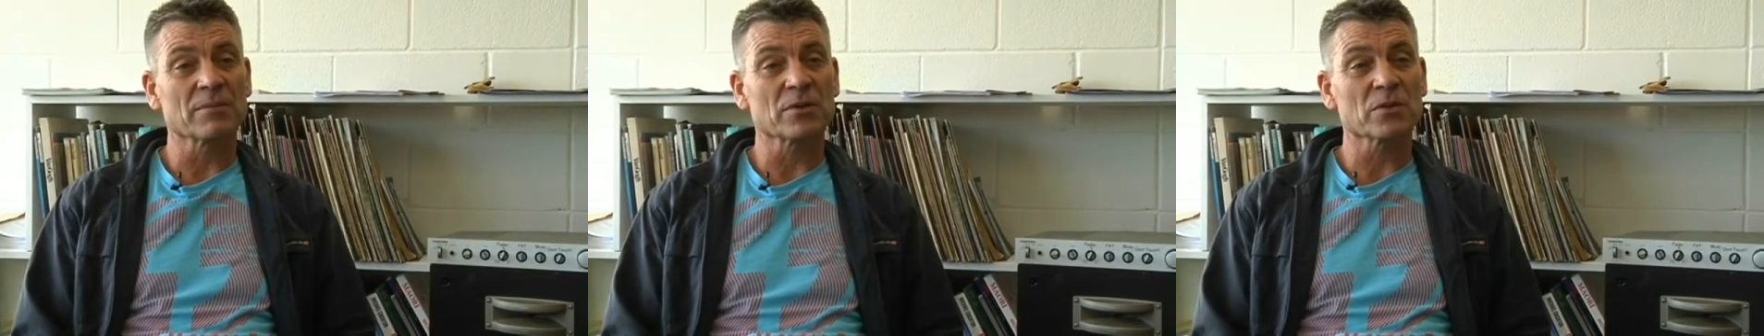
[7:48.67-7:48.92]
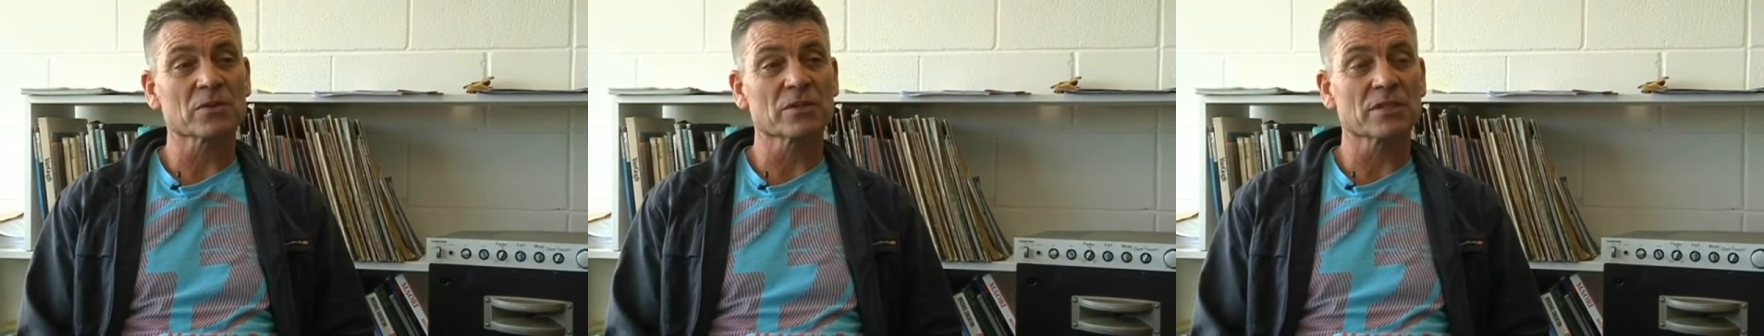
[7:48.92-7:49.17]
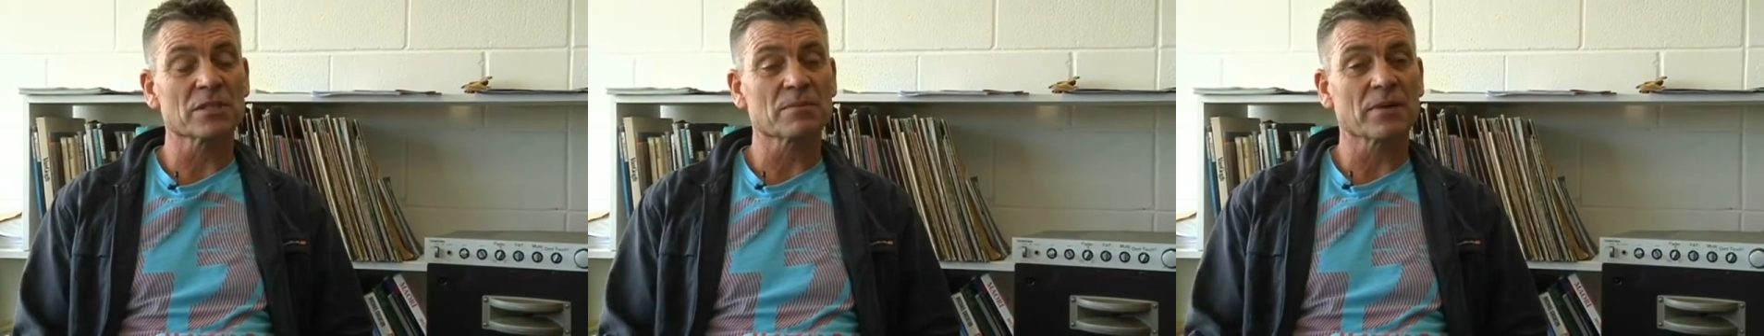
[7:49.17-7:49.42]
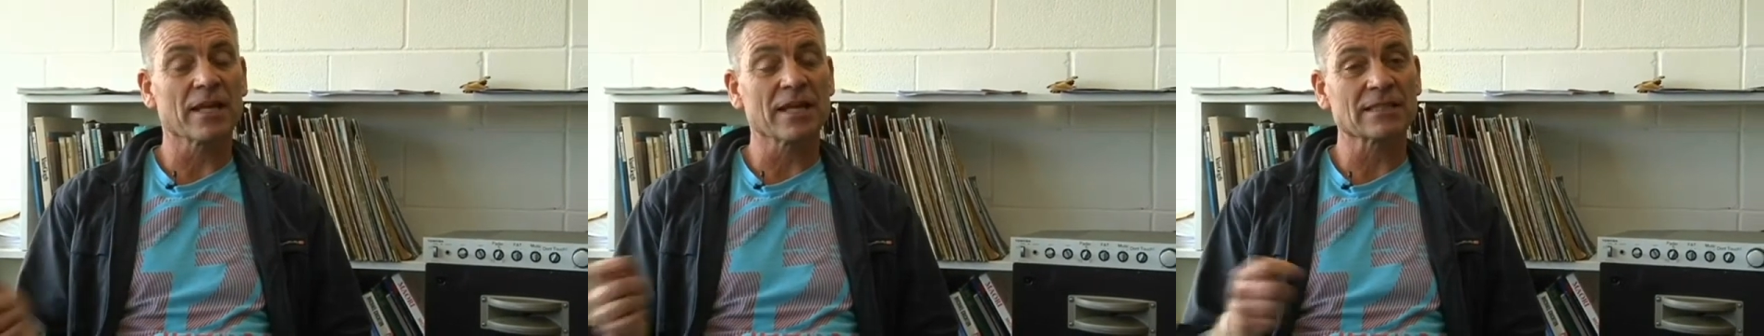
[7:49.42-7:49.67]
but also just
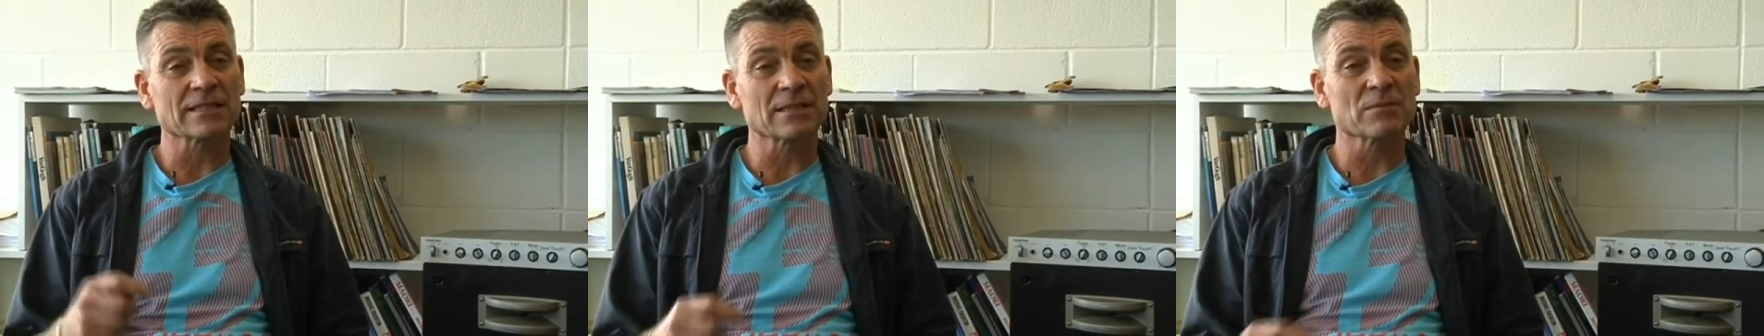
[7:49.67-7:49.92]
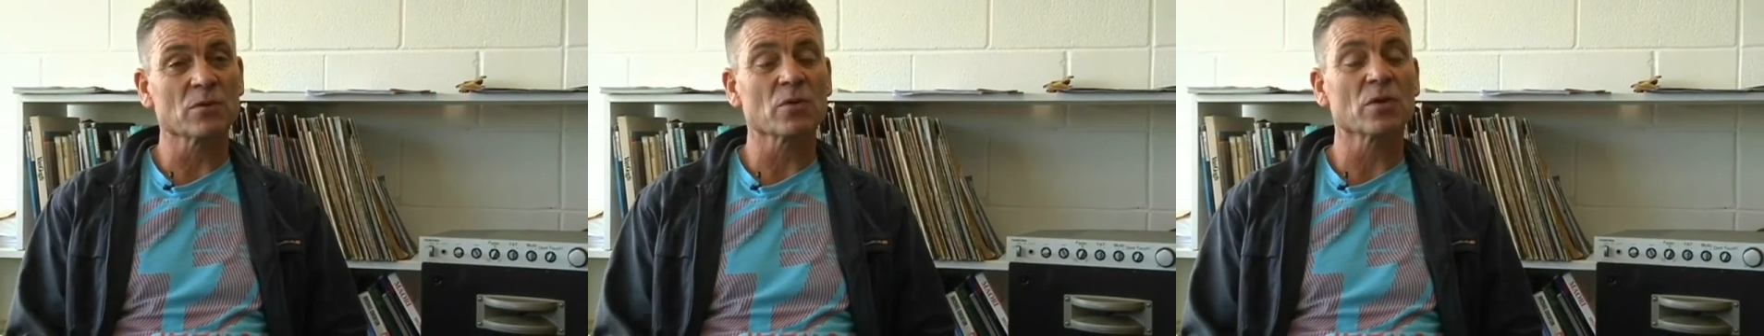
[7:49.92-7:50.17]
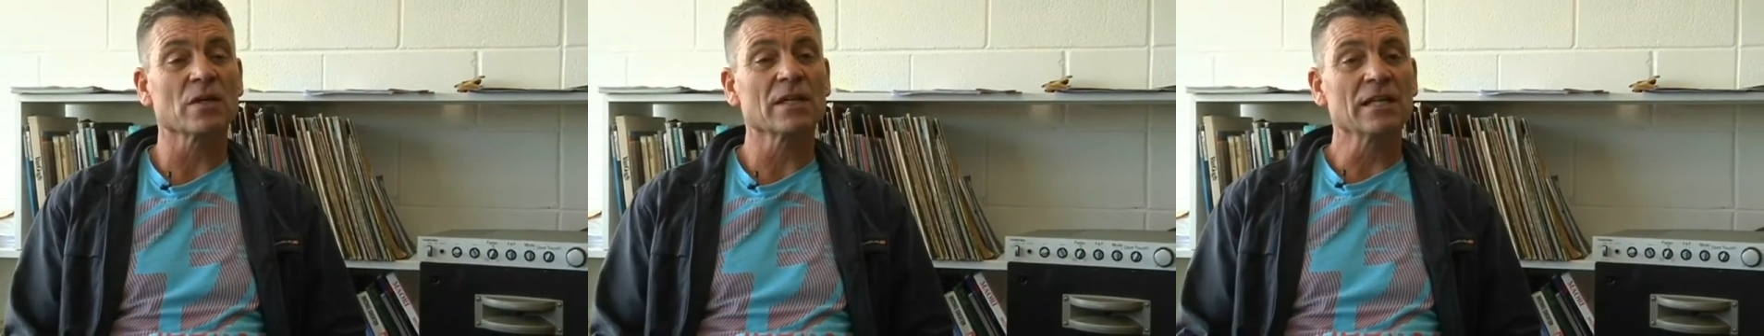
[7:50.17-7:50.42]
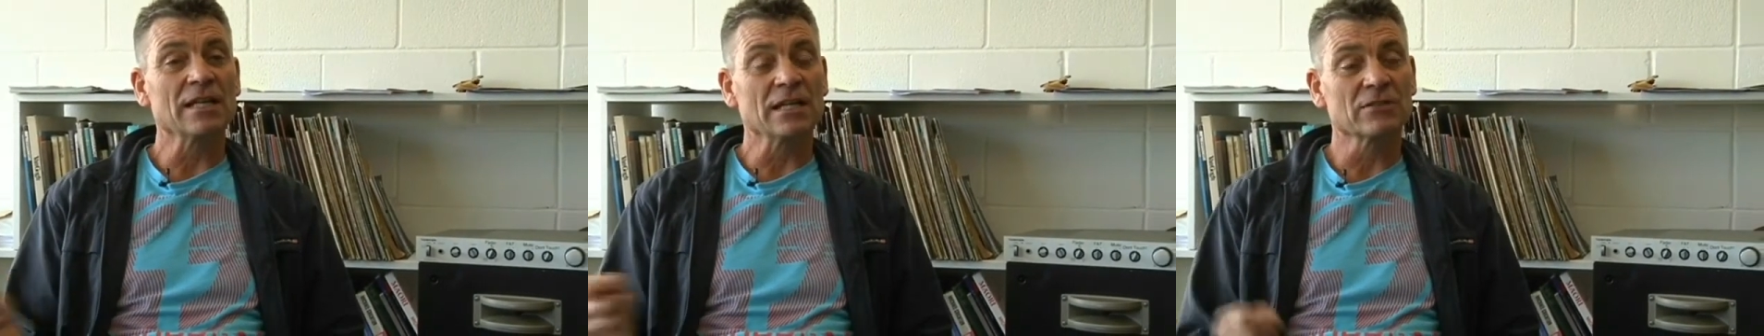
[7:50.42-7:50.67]
bringing in some more
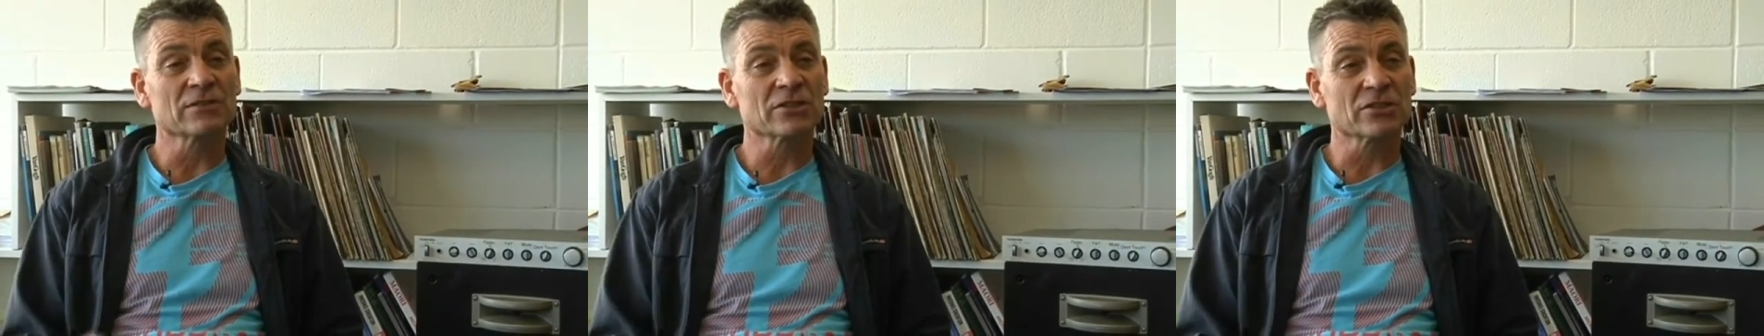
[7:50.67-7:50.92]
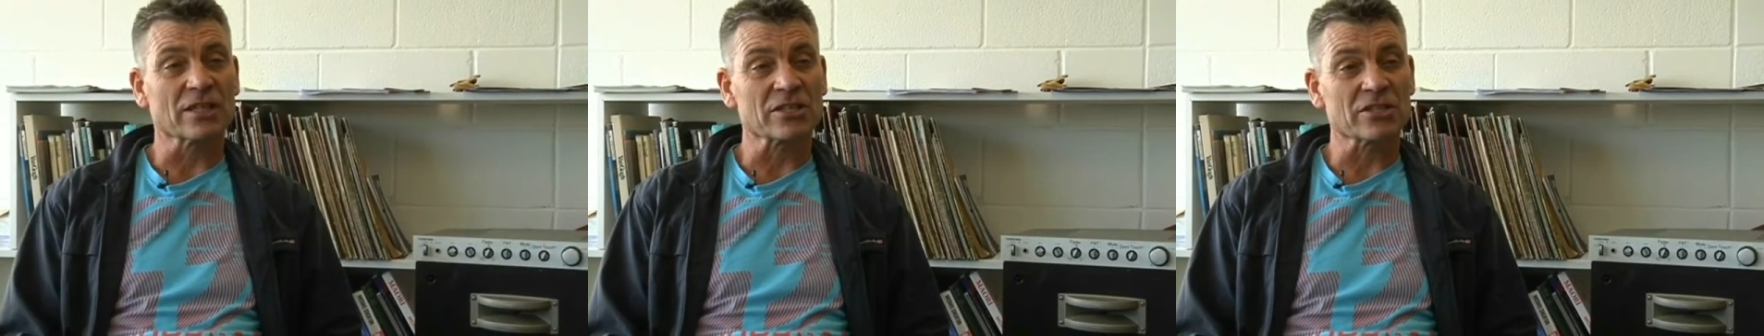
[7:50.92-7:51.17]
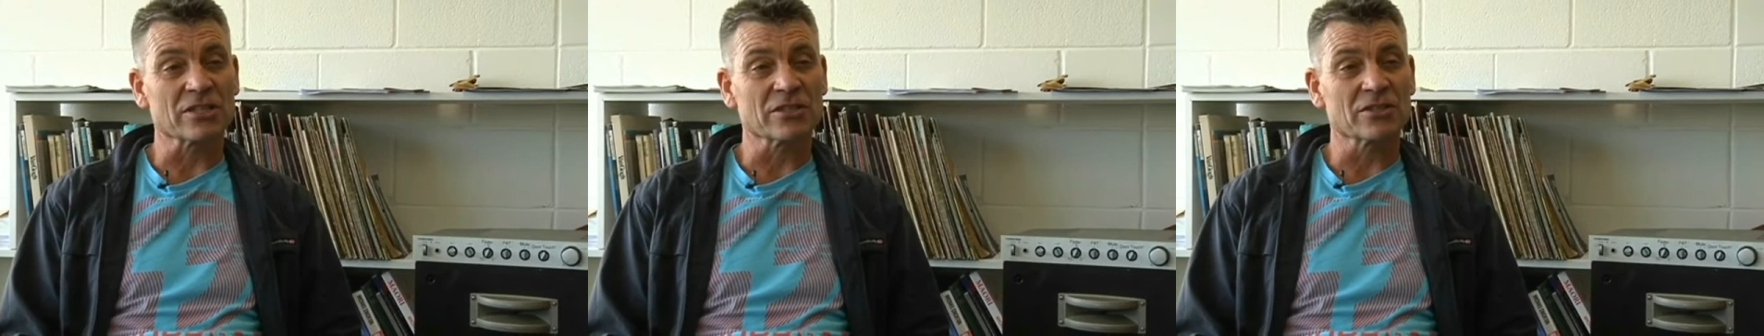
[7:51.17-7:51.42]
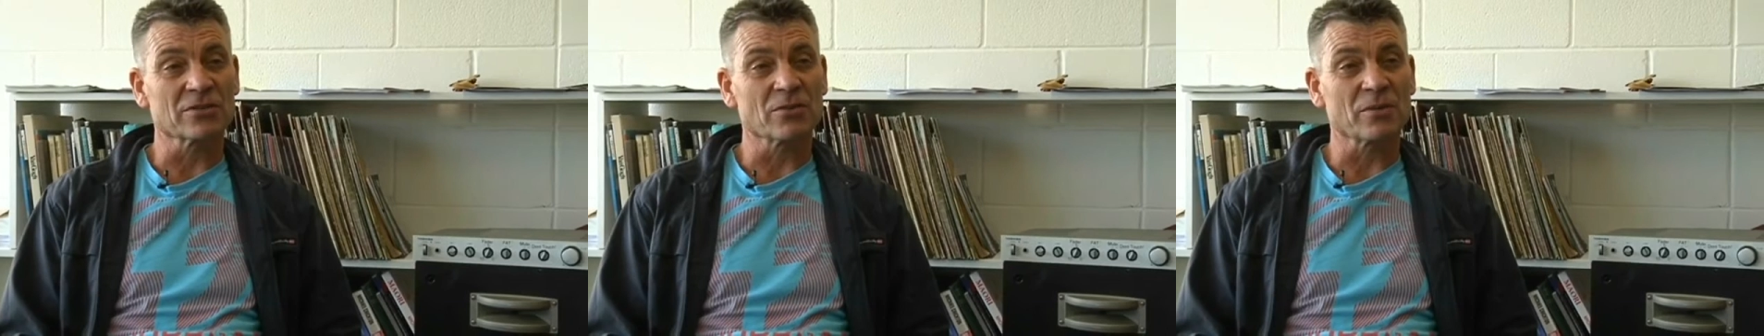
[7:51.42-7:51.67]
infrastructure
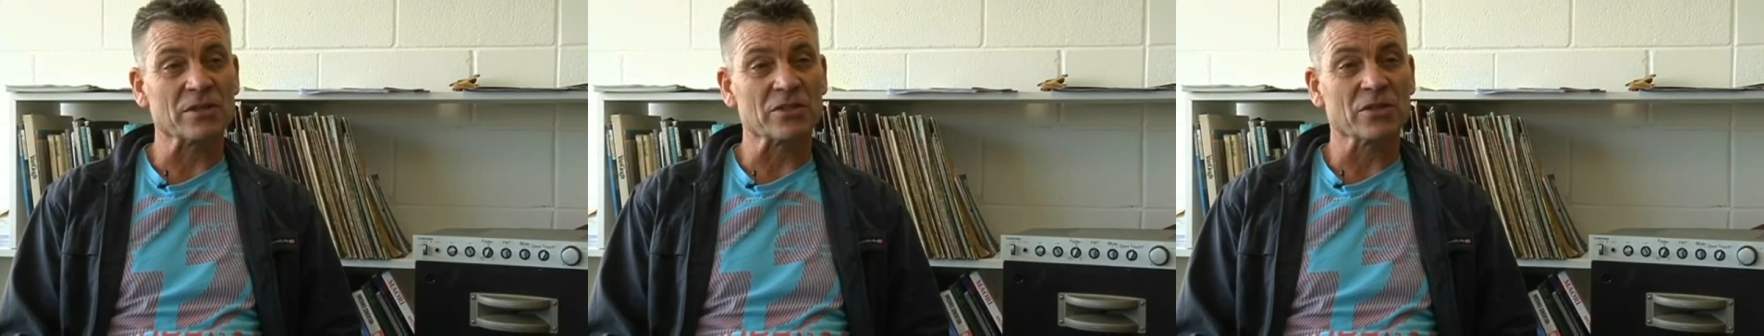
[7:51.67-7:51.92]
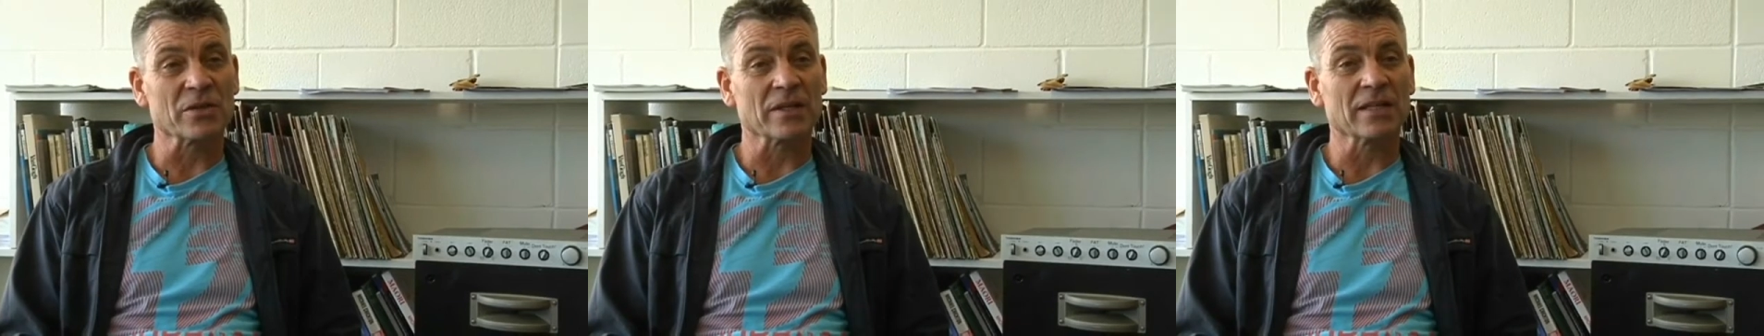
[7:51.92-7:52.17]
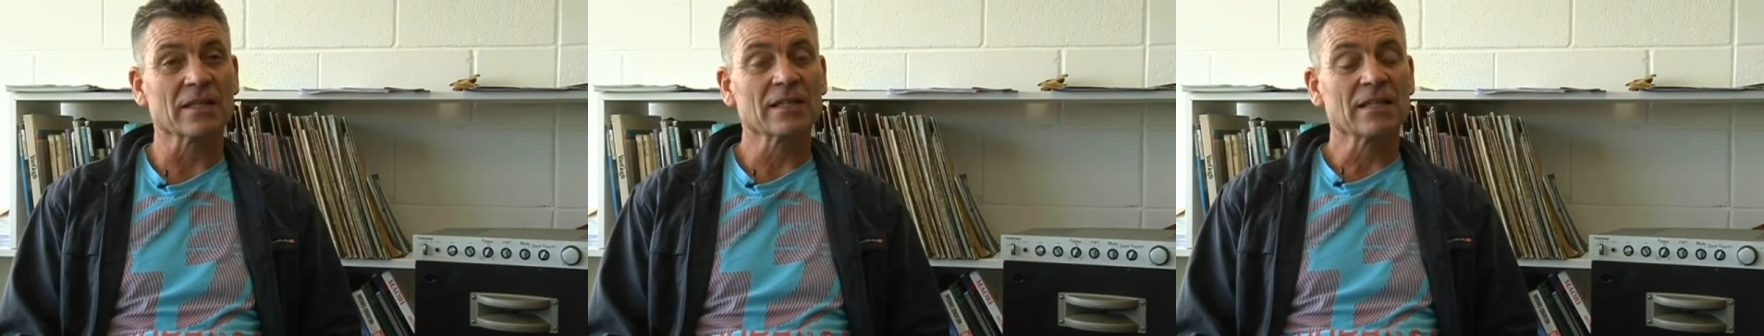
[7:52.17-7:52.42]
into what we're doing.